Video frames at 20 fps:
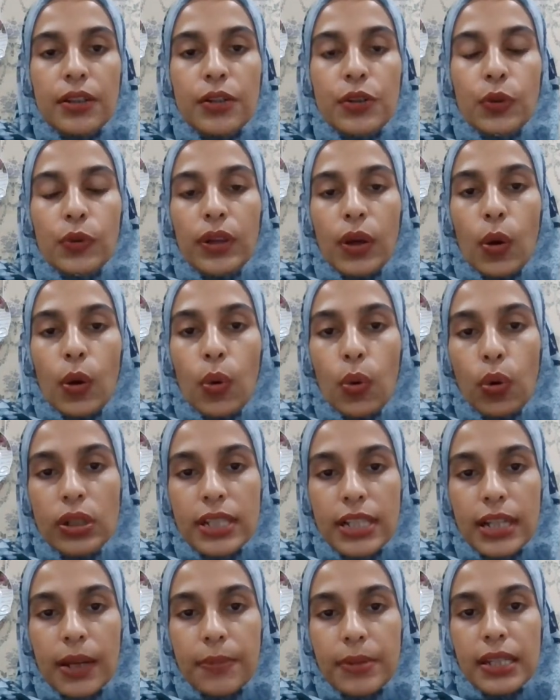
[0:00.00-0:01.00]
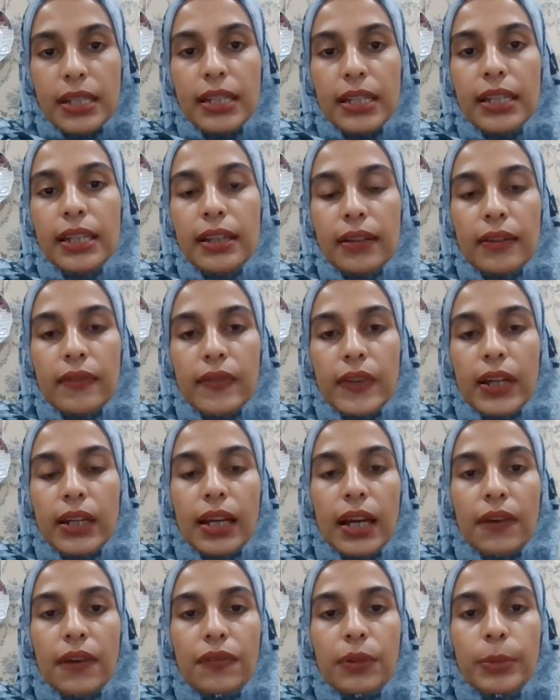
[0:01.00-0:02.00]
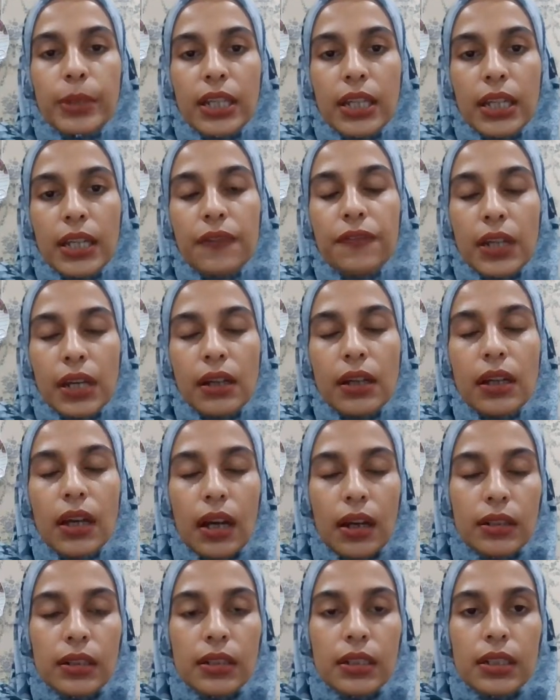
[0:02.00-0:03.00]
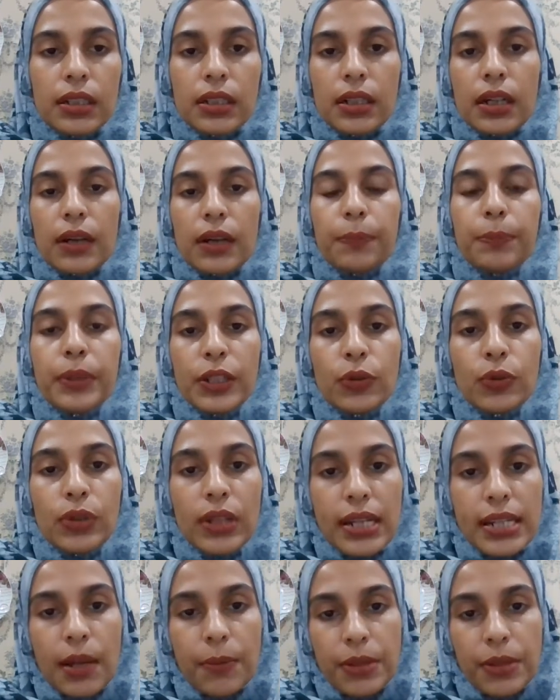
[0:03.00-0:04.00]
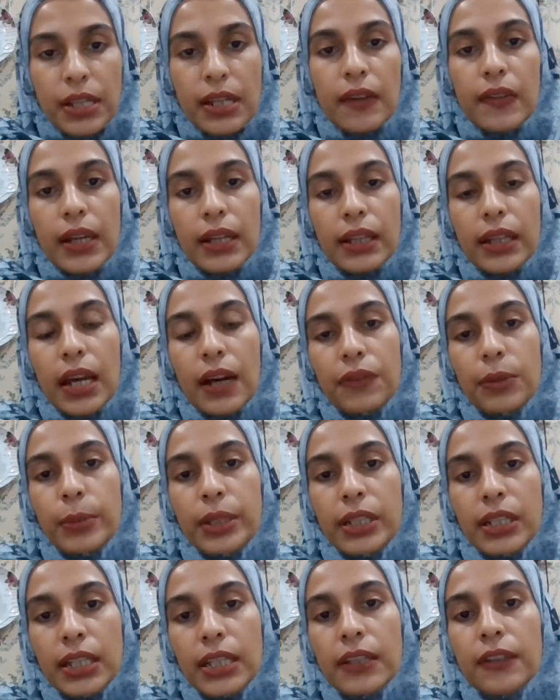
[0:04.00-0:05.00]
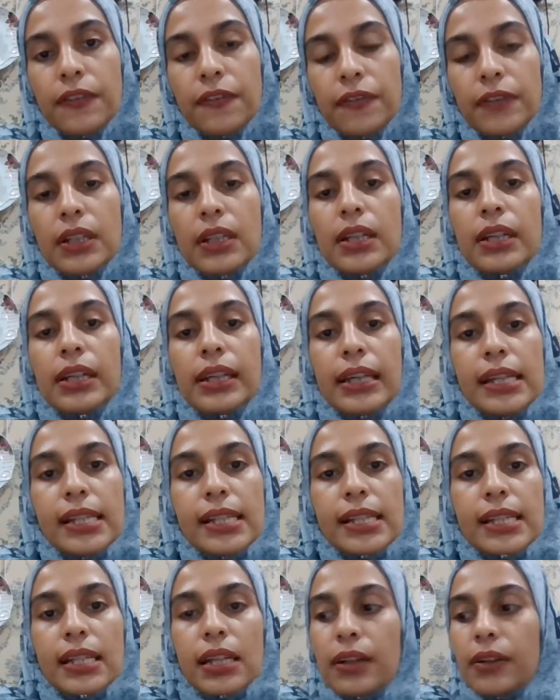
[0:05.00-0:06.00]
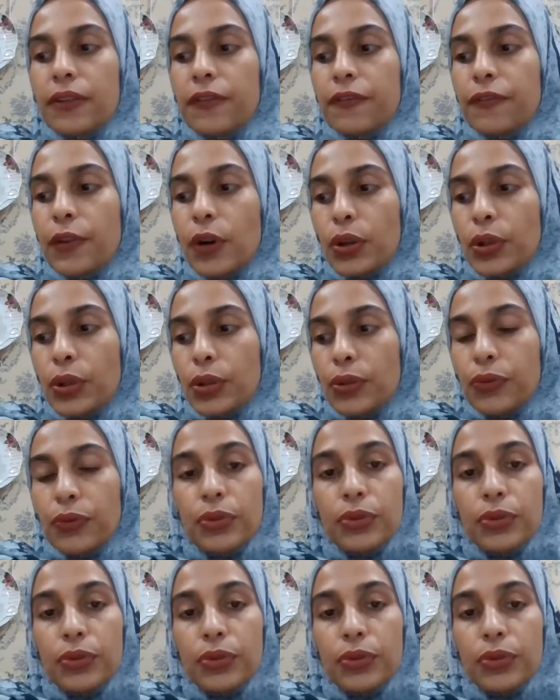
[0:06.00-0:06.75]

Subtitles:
So the whole subsidy that government give, yeah, per unit subsidy that government give is $4